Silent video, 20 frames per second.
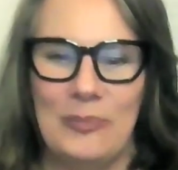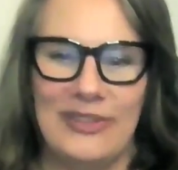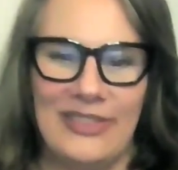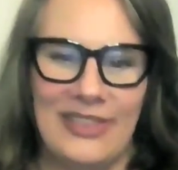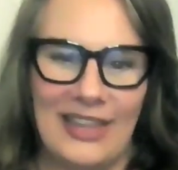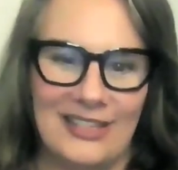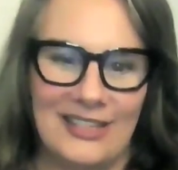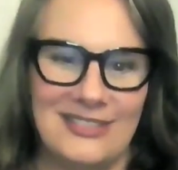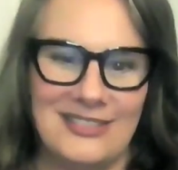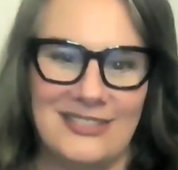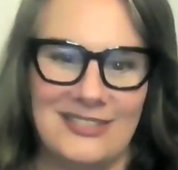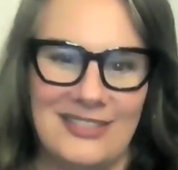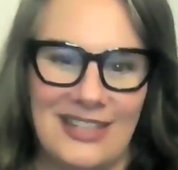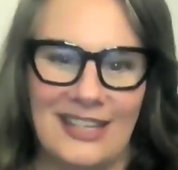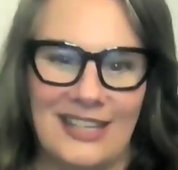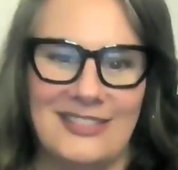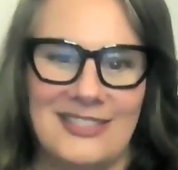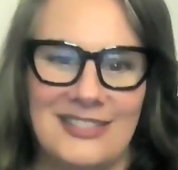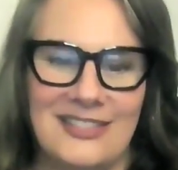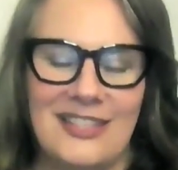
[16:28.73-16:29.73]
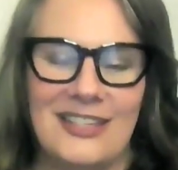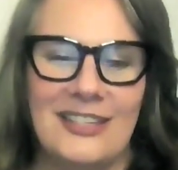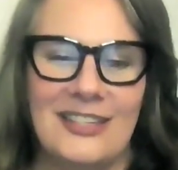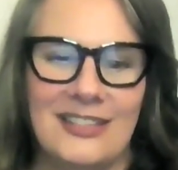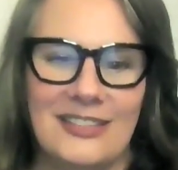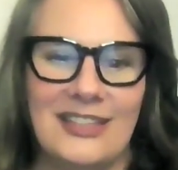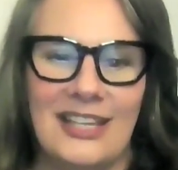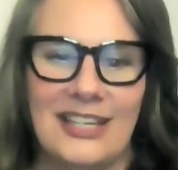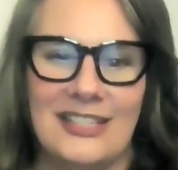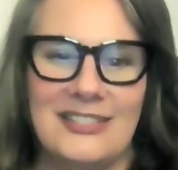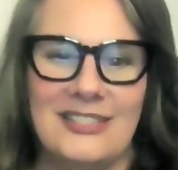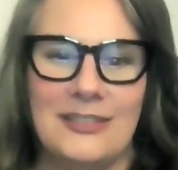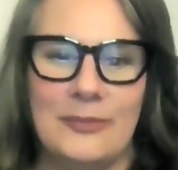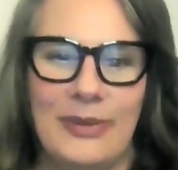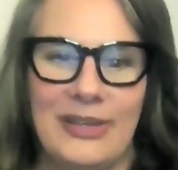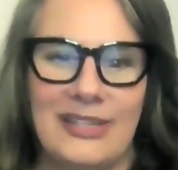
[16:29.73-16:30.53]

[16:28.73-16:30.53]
but that's the